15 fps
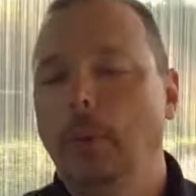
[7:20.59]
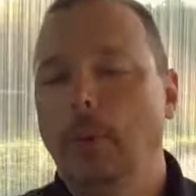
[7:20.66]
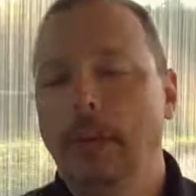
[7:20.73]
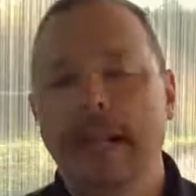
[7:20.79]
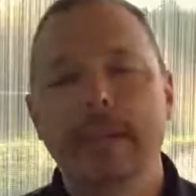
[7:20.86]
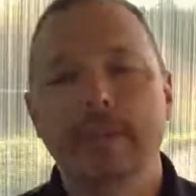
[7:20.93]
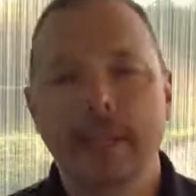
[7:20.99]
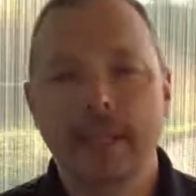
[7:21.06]

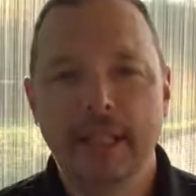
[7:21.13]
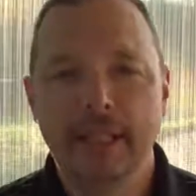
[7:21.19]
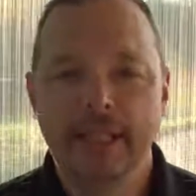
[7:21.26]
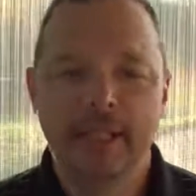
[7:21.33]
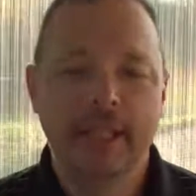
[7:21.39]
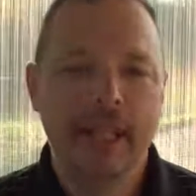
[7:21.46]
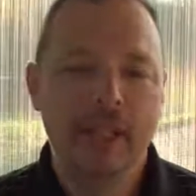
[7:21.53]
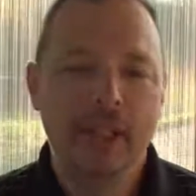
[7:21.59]
whatever it
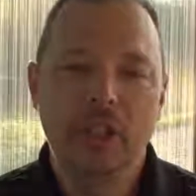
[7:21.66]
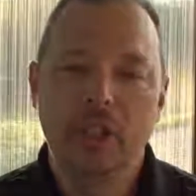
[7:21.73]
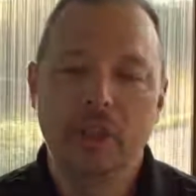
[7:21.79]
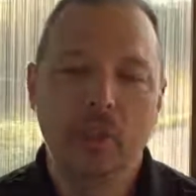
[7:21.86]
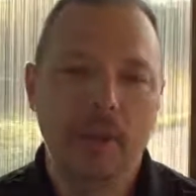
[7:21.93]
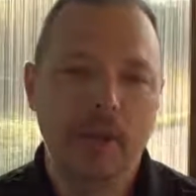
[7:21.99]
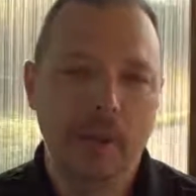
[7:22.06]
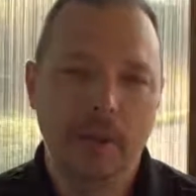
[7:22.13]
is. And that's
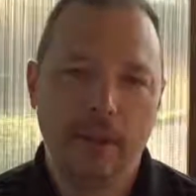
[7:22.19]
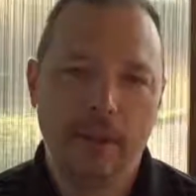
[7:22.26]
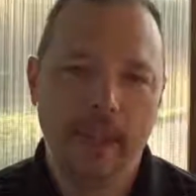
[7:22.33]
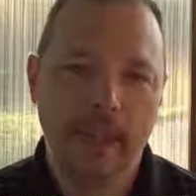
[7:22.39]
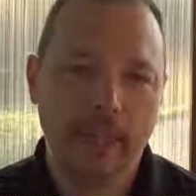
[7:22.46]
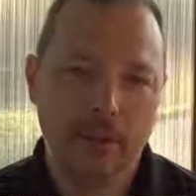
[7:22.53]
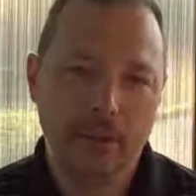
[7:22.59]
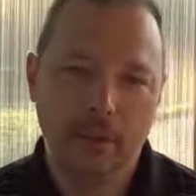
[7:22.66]
just one of the
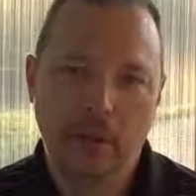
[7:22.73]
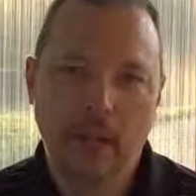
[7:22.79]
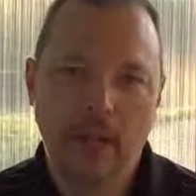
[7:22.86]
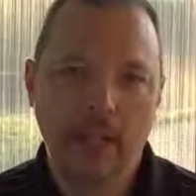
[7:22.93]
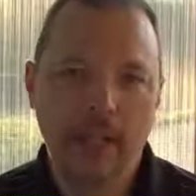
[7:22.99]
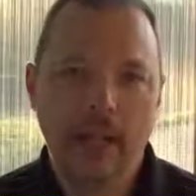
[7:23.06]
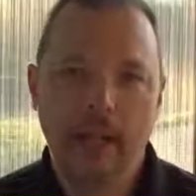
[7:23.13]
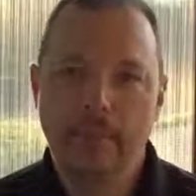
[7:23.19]
things,
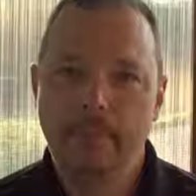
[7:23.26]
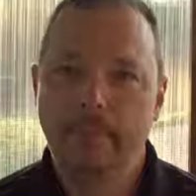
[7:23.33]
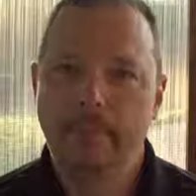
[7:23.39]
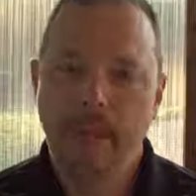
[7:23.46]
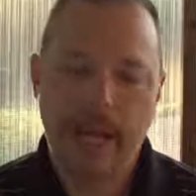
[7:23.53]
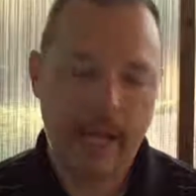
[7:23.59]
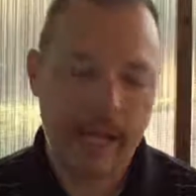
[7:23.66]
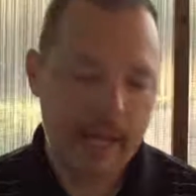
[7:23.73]
right? I,
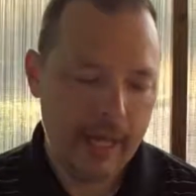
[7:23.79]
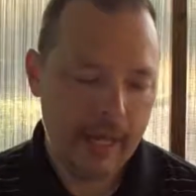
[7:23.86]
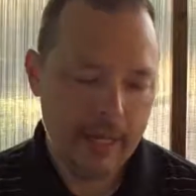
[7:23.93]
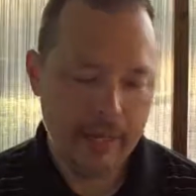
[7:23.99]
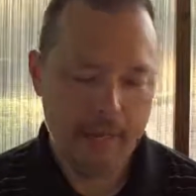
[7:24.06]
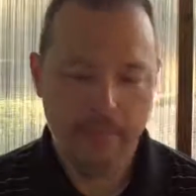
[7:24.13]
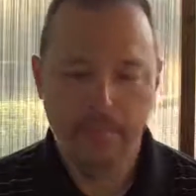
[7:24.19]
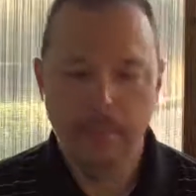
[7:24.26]

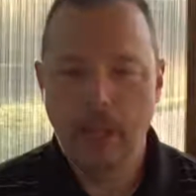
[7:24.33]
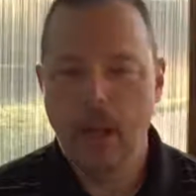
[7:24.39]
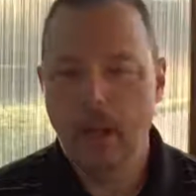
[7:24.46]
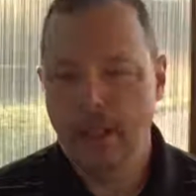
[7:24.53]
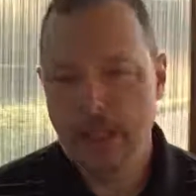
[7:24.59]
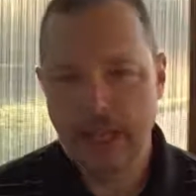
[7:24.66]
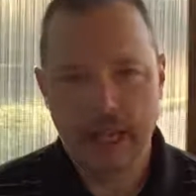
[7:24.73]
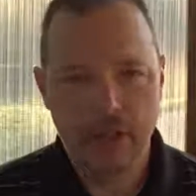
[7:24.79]
I
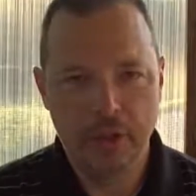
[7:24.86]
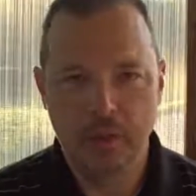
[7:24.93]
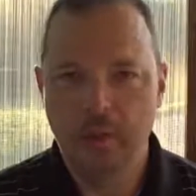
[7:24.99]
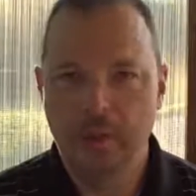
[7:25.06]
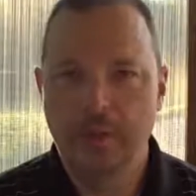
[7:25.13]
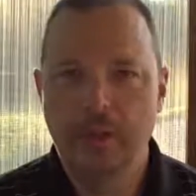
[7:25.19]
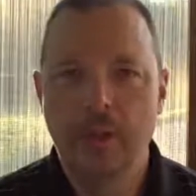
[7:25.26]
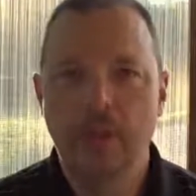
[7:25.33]
block schedule.
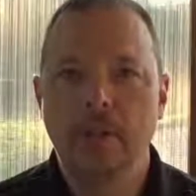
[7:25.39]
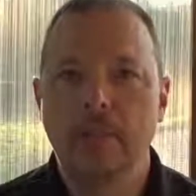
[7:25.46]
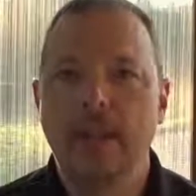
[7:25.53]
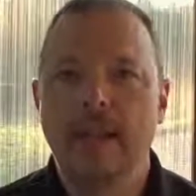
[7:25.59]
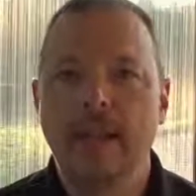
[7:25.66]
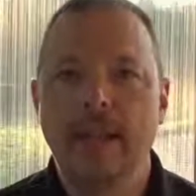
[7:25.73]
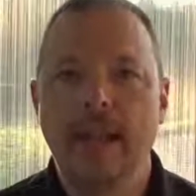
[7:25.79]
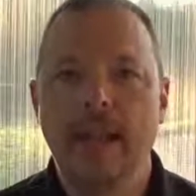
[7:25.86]
We've talked
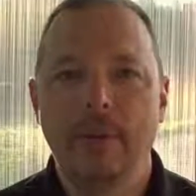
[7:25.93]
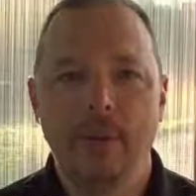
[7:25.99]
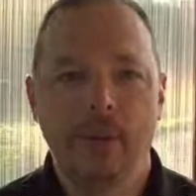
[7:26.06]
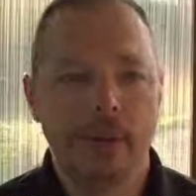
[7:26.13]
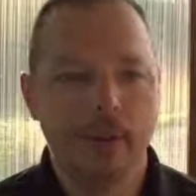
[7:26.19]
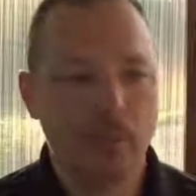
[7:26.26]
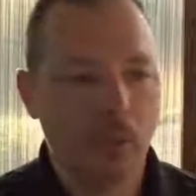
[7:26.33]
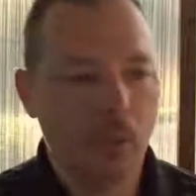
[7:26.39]
about that
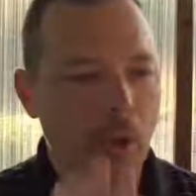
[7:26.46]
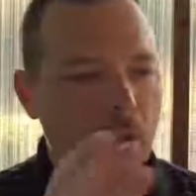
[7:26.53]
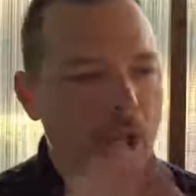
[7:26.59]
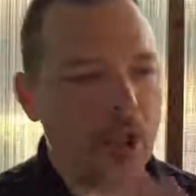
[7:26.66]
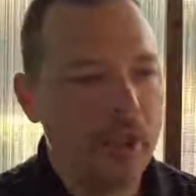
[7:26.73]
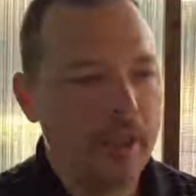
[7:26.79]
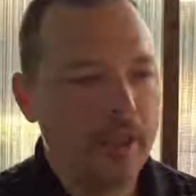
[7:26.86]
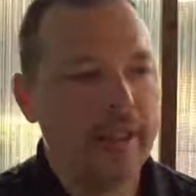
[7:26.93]
where I work
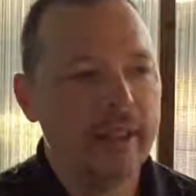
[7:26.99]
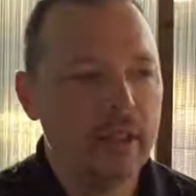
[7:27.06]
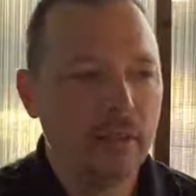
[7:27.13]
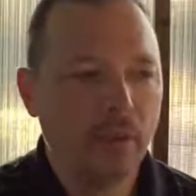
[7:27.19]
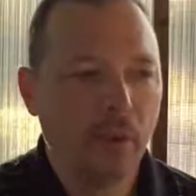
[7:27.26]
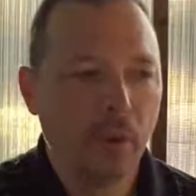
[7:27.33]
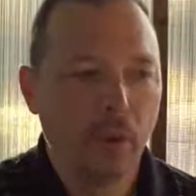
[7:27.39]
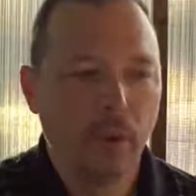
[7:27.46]
on
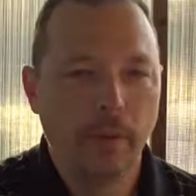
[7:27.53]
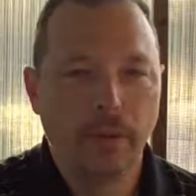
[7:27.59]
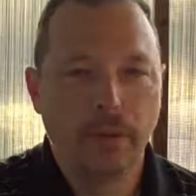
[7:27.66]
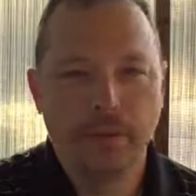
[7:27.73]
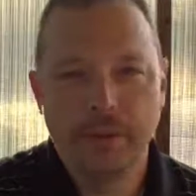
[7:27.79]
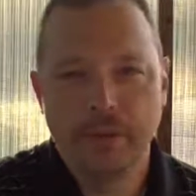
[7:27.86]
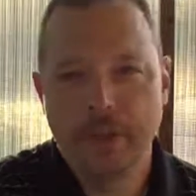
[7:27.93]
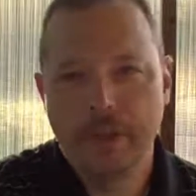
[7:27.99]
this for
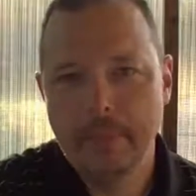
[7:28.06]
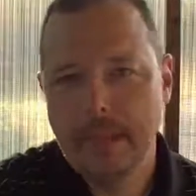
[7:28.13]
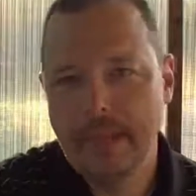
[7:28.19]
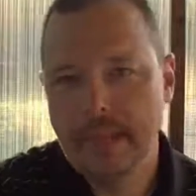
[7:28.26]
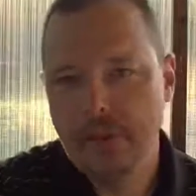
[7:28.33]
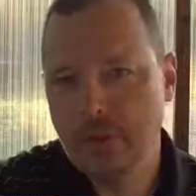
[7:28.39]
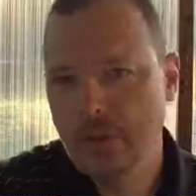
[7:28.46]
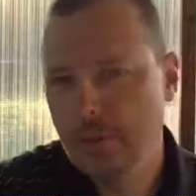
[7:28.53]
50
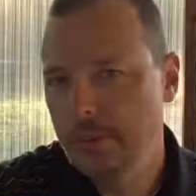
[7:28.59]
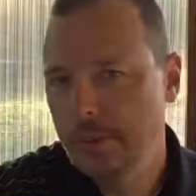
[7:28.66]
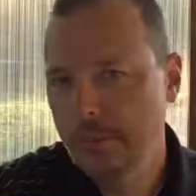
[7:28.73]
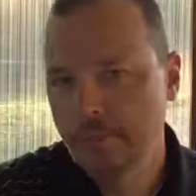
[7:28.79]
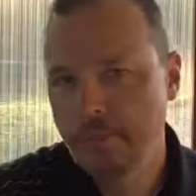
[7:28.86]
minutes,